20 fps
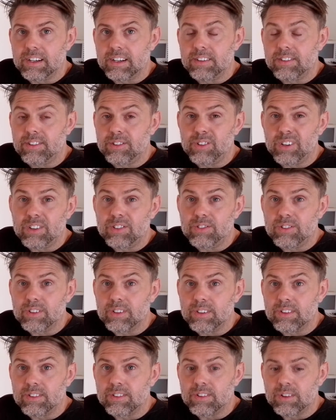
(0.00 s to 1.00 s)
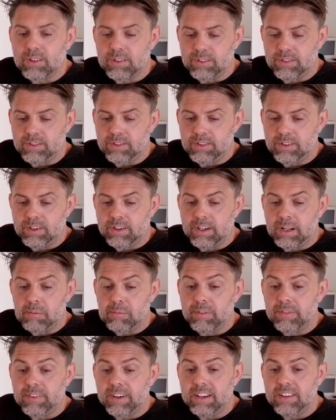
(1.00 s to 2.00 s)
suggestions on
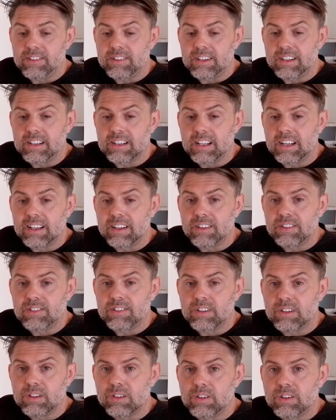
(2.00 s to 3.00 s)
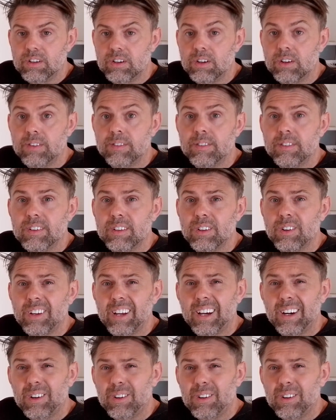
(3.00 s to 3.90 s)
amplifiers that you'd like us to look at,